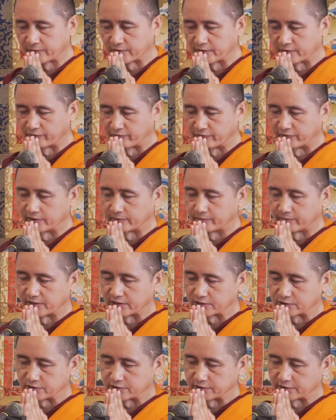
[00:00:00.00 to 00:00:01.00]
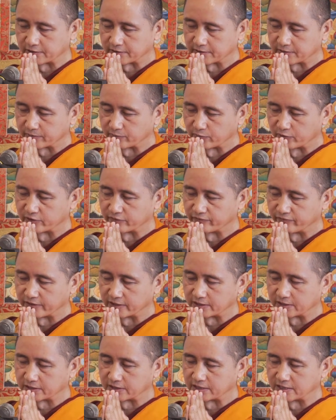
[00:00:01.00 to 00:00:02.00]
uh, very much uh,
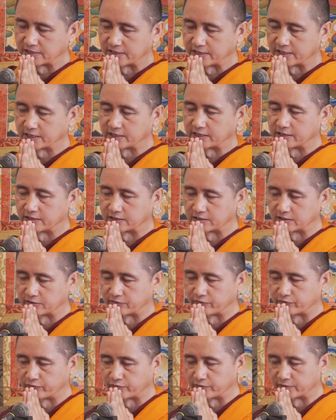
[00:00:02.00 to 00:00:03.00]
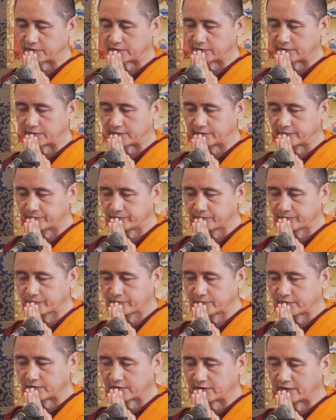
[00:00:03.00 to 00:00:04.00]
motivated and dedicated for the
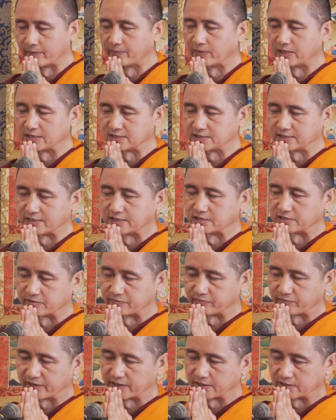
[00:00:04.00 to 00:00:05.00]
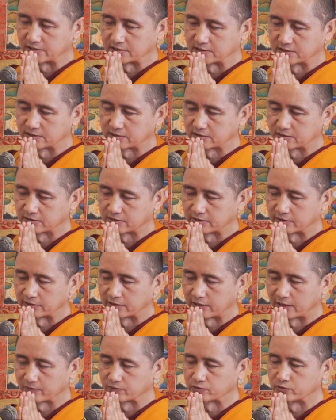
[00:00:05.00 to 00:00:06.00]
numberless sentient beings' uh,
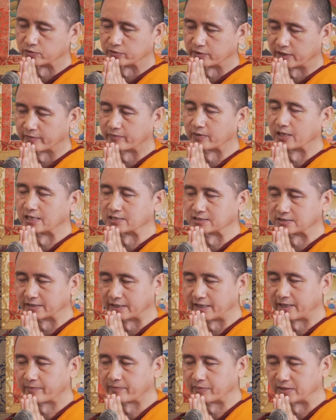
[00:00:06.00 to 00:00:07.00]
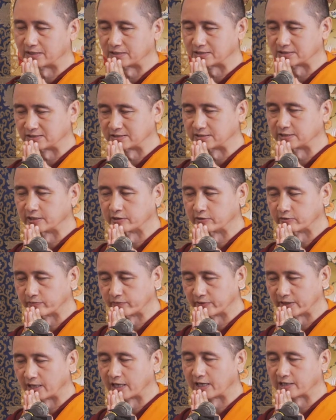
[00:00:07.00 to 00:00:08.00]
absolute everlasting happiness, state of
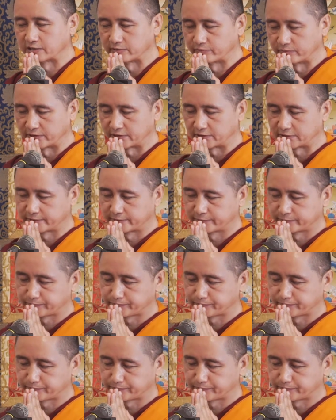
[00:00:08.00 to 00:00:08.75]
enlightenment.